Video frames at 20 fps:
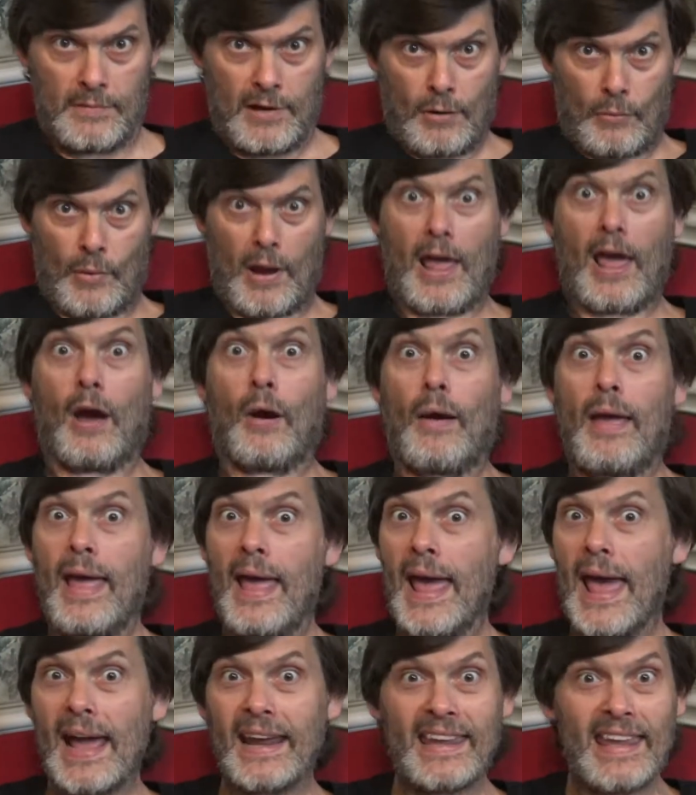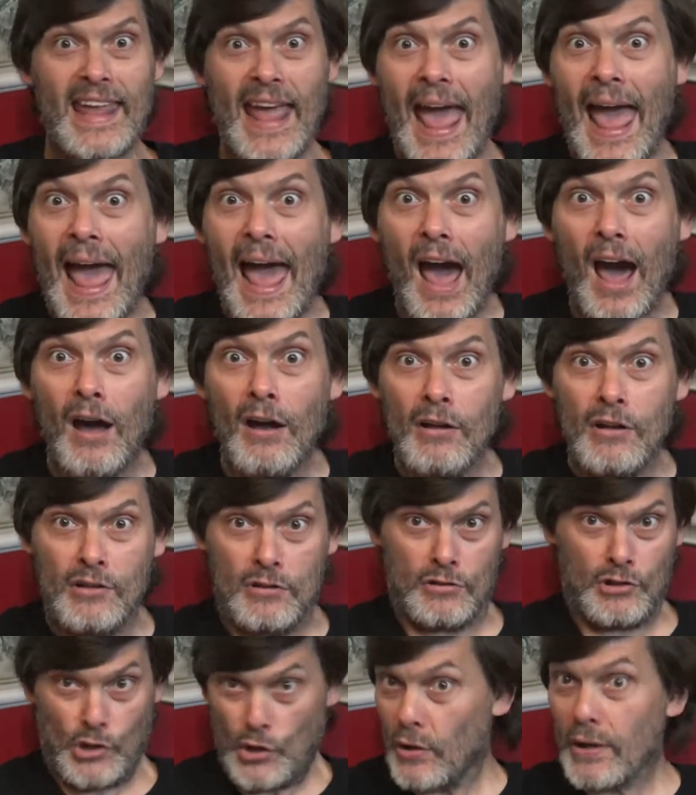Well, heck yeah!
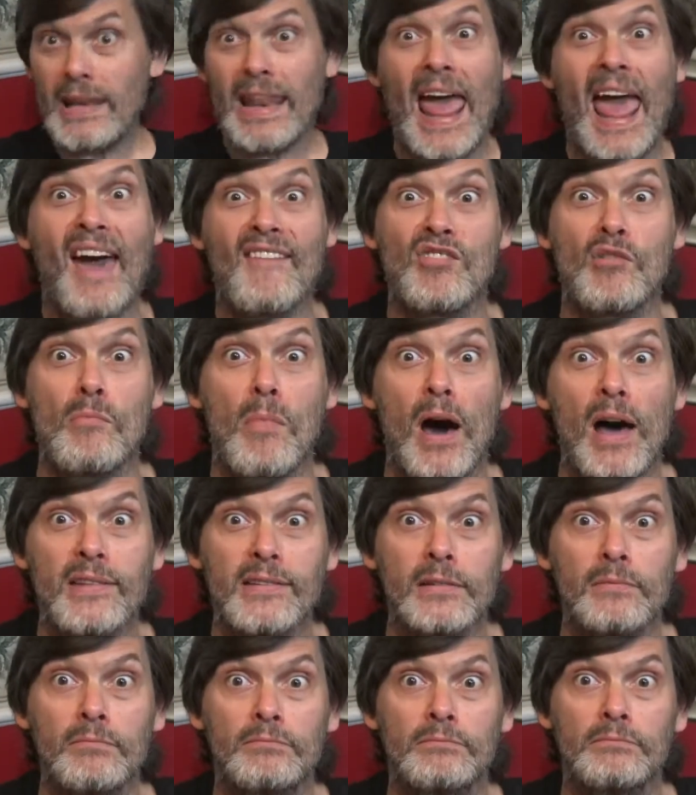You can have the mutt!